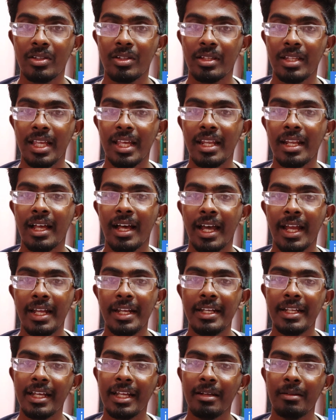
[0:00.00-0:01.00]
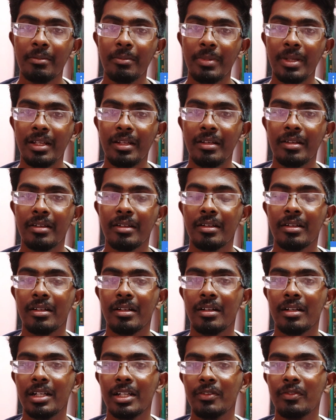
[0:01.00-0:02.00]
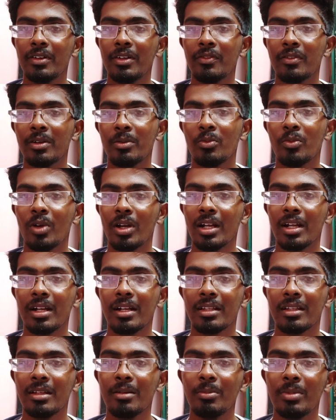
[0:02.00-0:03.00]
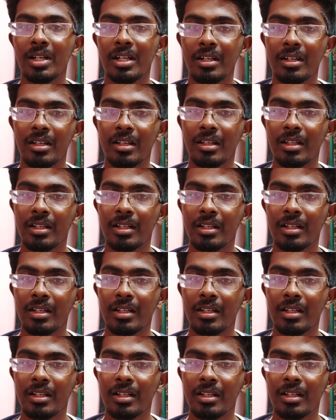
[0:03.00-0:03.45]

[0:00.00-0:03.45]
their height can be differ from one another, but